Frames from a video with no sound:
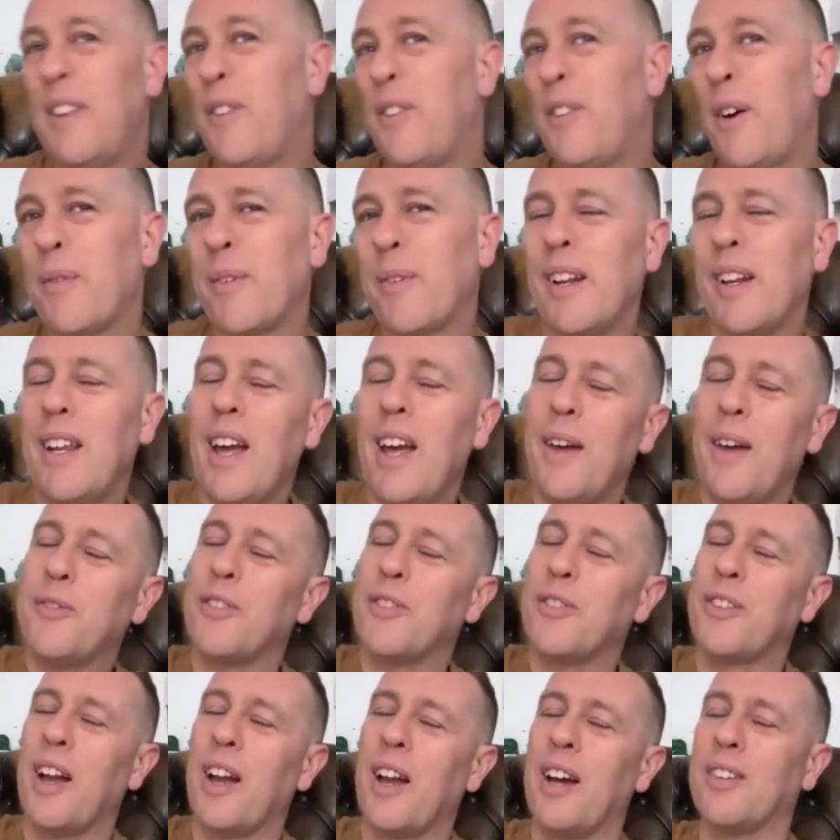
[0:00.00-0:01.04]
if I'm going to have
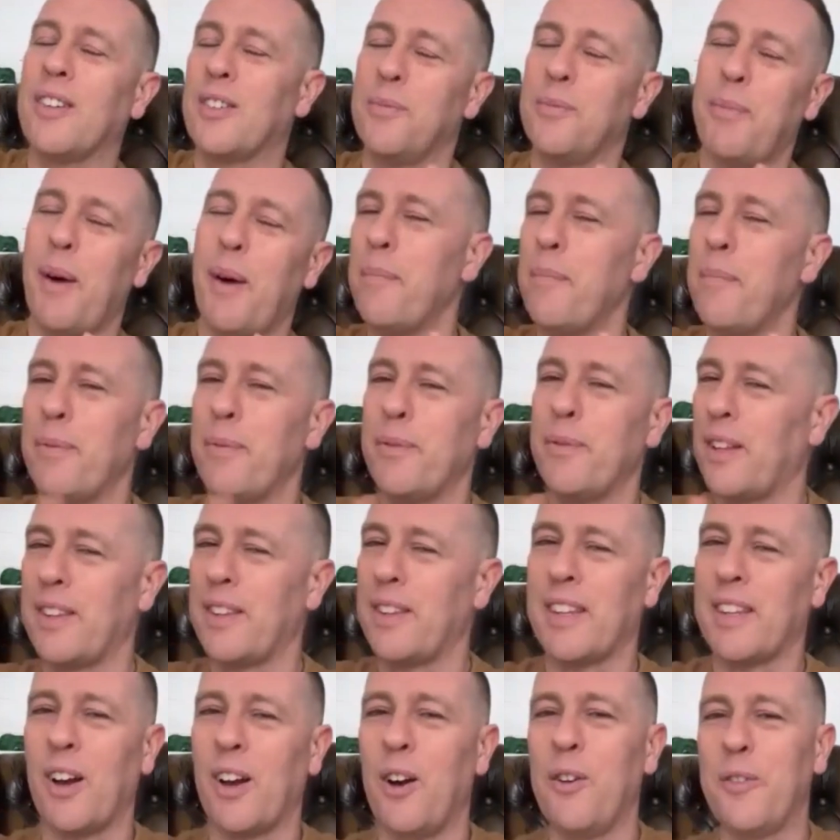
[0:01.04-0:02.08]
to start to bump
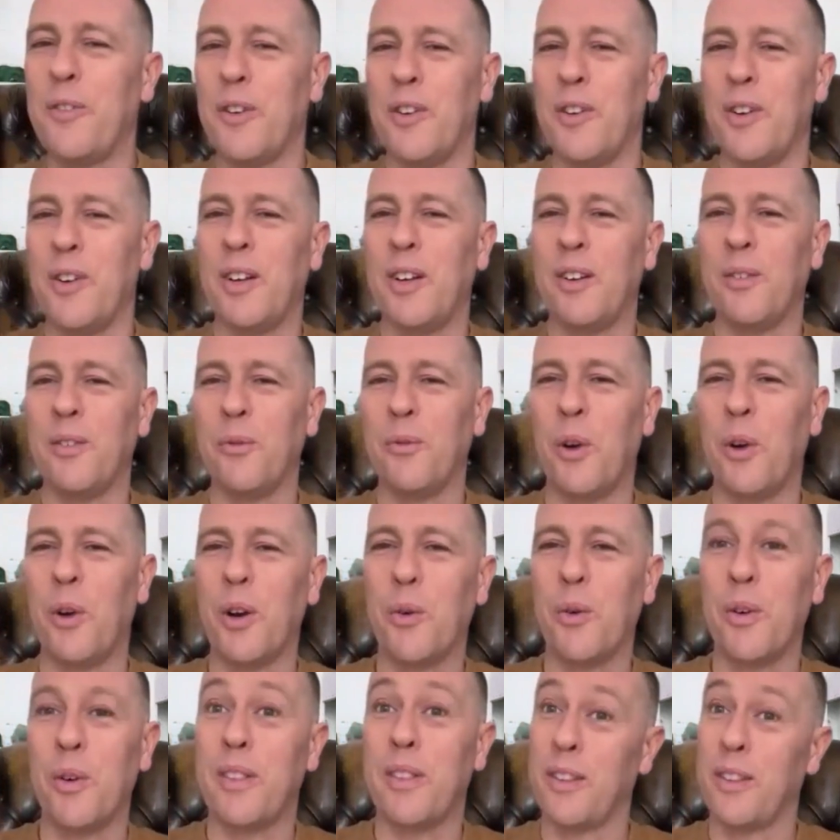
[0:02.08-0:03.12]
something over and
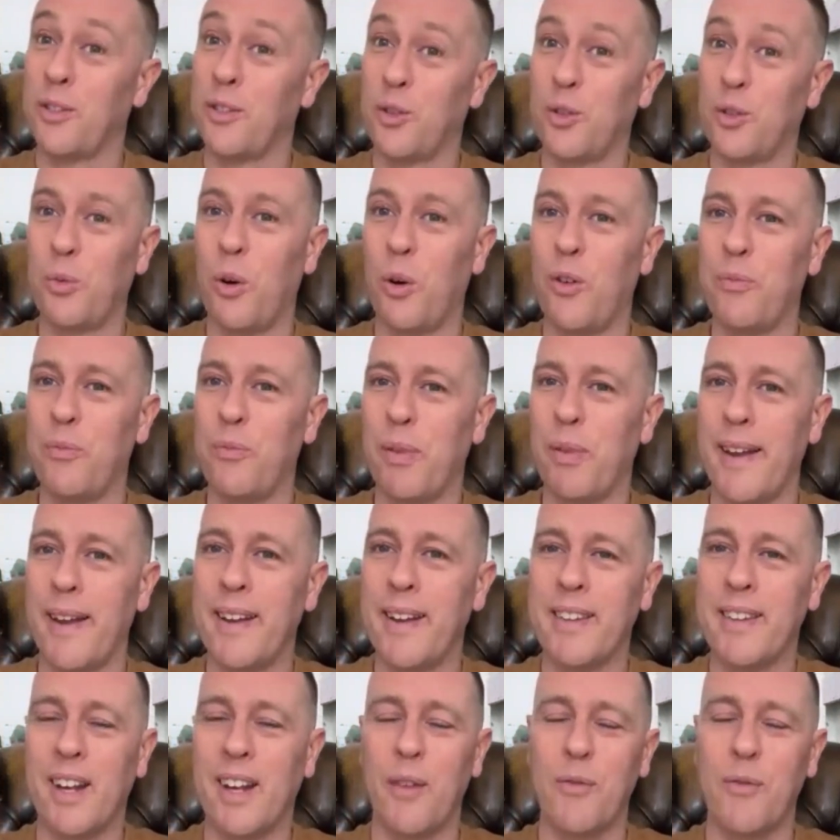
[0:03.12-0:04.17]
work with this dwarf
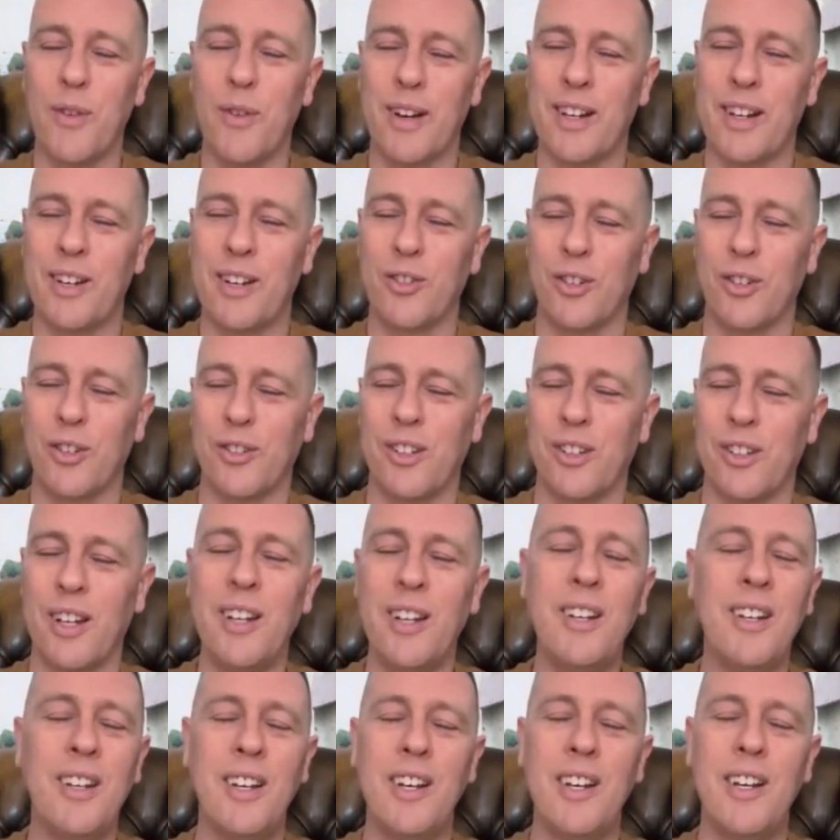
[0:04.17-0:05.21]
planet that I'm really interested
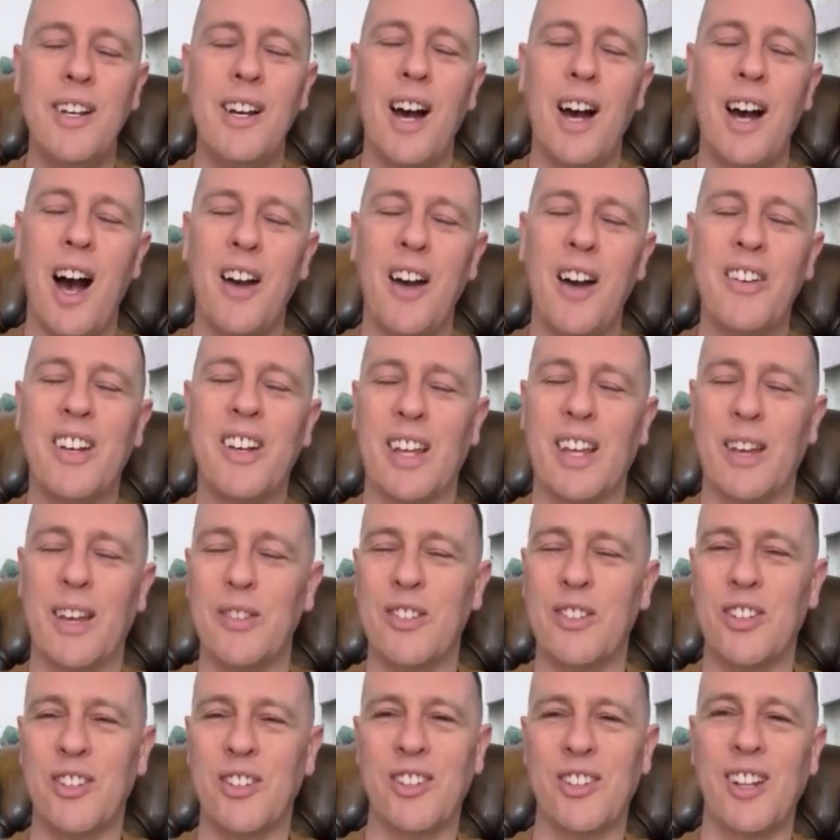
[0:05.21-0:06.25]
in, I'm going to
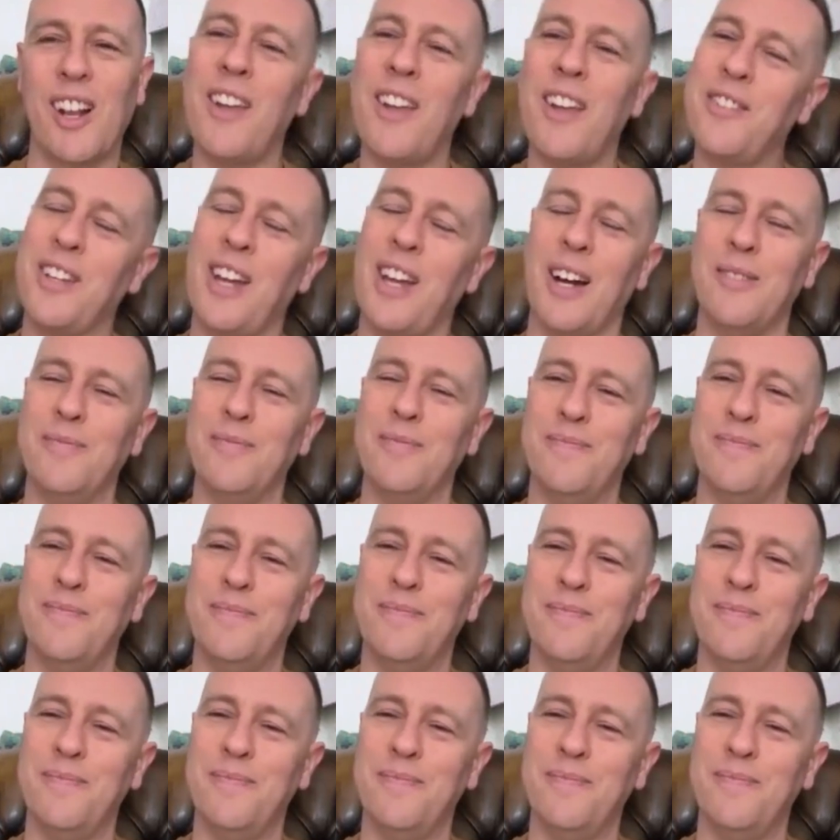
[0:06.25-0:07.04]
give it to Salacia.